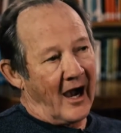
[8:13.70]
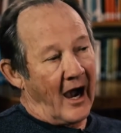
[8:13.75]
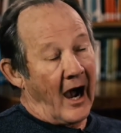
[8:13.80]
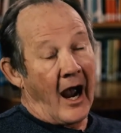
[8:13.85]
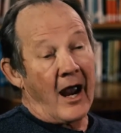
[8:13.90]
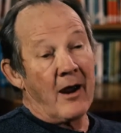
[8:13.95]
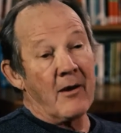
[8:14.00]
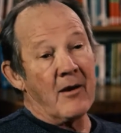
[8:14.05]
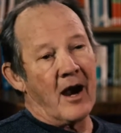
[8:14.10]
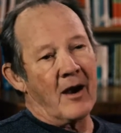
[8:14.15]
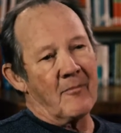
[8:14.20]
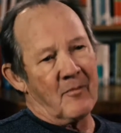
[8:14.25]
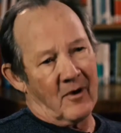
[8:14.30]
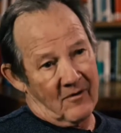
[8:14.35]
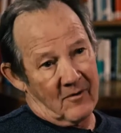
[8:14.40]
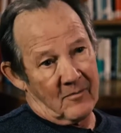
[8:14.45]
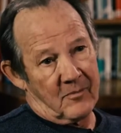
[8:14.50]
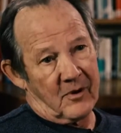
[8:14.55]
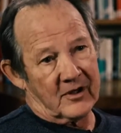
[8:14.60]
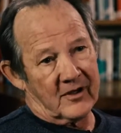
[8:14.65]
I'm of
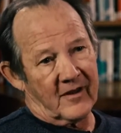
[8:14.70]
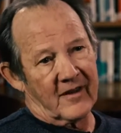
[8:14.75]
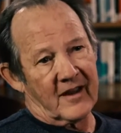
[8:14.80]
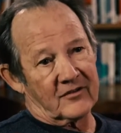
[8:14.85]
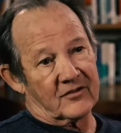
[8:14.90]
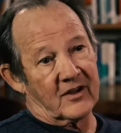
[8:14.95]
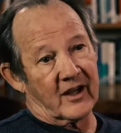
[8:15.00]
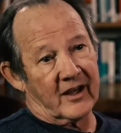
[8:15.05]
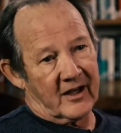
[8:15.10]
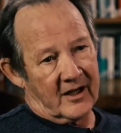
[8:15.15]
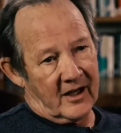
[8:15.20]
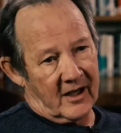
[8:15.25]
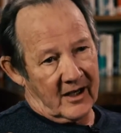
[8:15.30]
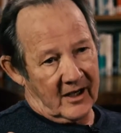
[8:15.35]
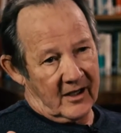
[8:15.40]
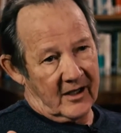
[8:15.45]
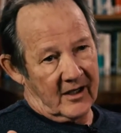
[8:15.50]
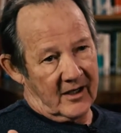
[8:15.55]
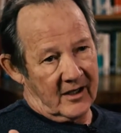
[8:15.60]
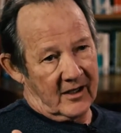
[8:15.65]
the opinion that's like
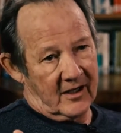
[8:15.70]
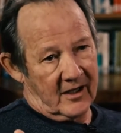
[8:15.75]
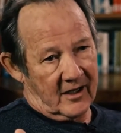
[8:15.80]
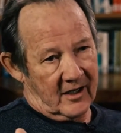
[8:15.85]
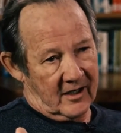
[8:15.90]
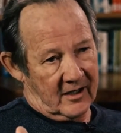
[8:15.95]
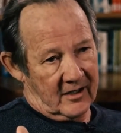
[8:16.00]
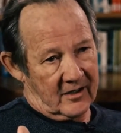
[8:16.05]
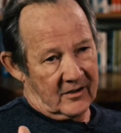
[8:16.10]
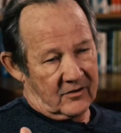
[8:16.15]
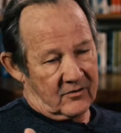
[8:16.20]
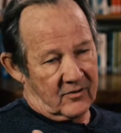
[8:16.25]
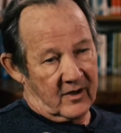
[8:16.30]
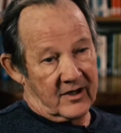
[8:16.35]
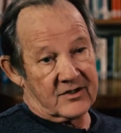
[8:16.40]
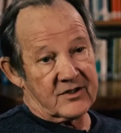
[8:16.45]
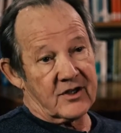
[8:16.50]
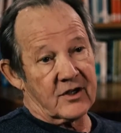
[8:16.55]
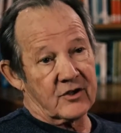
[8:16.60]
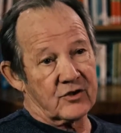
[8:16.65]
a
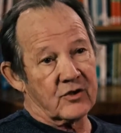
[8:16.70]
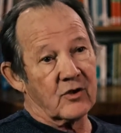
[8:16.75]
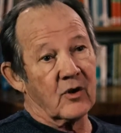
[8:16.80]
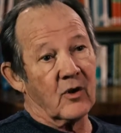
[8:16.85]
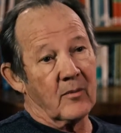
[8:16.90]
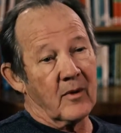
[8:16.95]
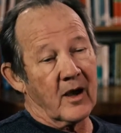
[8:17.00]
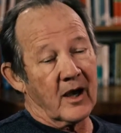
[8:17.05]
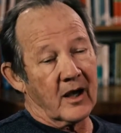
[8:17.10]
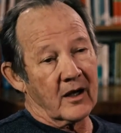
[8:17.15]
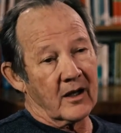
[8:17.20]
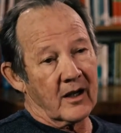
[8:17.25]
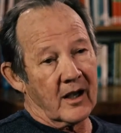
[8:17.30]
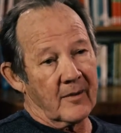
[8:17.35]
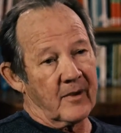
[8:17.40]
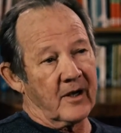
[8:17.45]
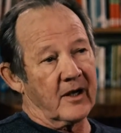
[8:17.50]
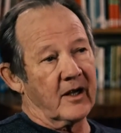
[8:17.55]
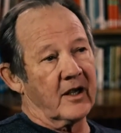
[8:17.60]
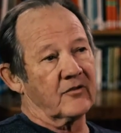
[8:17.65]
transitional model. I
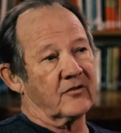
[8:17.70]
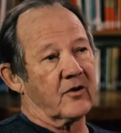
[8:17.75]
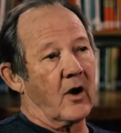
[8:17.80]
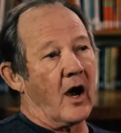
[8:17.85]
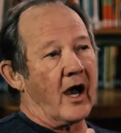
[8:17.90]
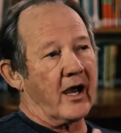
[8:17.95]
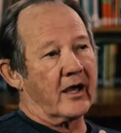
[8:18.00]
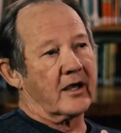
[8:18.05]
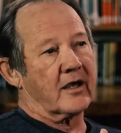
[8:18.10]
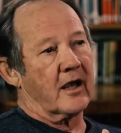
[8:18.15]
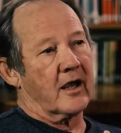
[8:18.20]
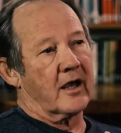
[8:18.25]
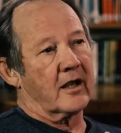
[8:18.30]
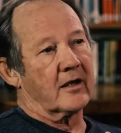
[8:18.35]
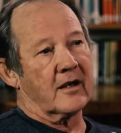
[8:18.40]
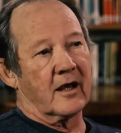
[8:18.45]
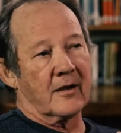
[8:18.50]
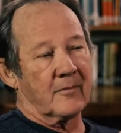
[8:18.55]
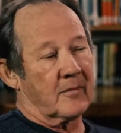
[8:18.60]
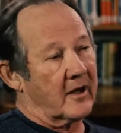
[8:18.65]
mean, and so
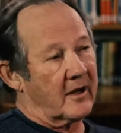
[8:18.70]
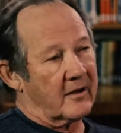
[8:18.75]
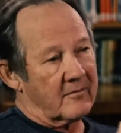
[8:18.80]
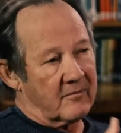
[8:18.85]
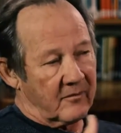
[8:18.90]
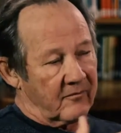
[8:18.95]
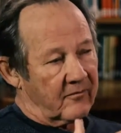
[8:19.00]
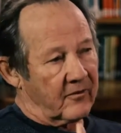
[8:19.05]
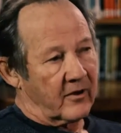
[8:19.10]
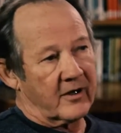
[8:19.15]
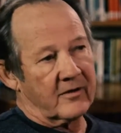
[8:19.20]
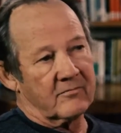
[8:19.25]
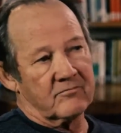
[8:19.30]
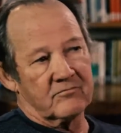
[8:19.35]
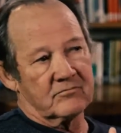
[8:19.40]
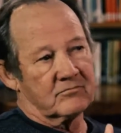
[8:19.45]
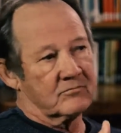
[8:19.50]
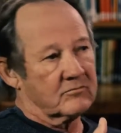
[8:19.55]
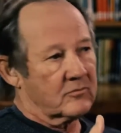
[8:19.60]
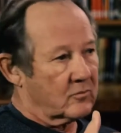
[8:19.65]
ICANN, I'm very
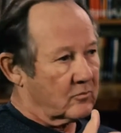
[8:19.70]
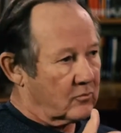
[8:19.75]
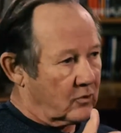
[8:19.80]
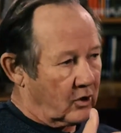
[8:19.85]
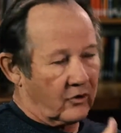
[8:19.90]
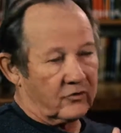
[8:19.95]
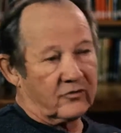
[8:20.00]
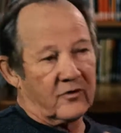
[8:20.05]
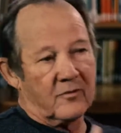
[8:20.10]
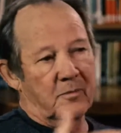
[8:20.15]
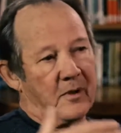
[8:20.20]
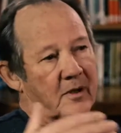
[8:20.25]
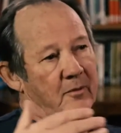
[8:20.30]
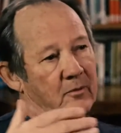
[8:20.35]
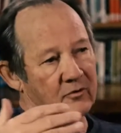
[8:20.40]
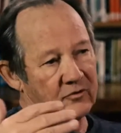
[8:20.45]
close to the people.